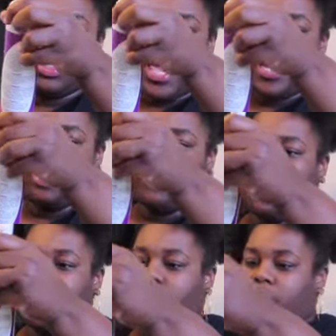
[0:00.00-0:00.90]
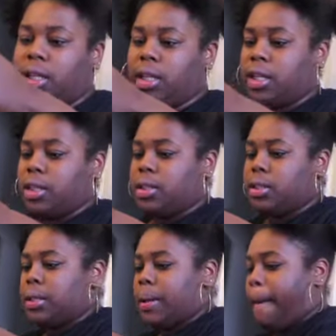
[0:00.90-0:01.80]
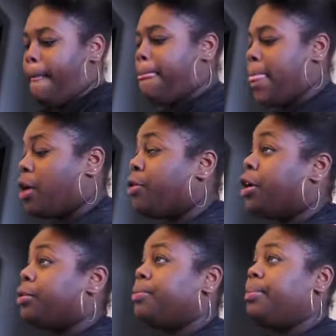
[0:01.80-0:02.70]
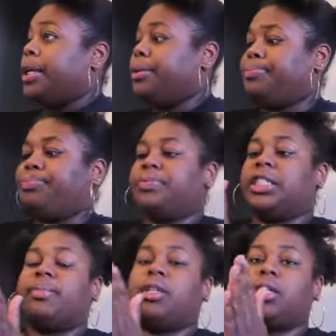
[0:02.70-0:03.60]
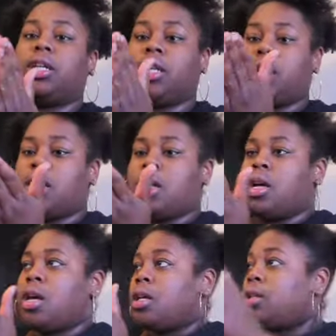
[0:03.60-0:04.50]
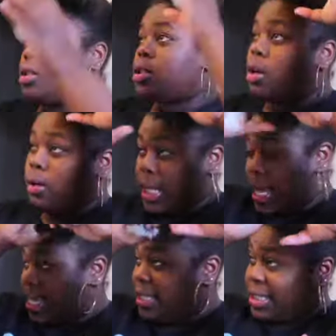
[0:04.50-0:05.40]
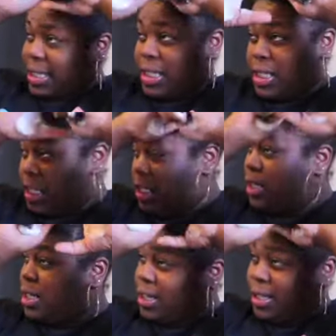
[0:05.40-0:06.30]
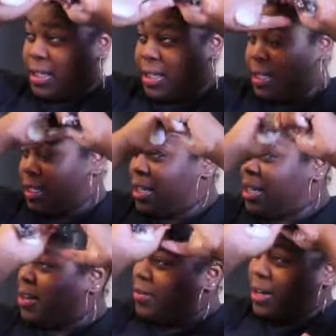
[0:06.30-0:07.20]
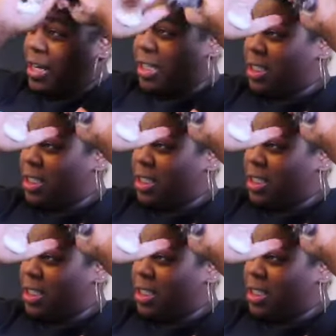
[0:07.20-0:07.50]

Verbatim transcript: is the active ingredient in this? I don't know, but it smells good. So let's, I'm gonna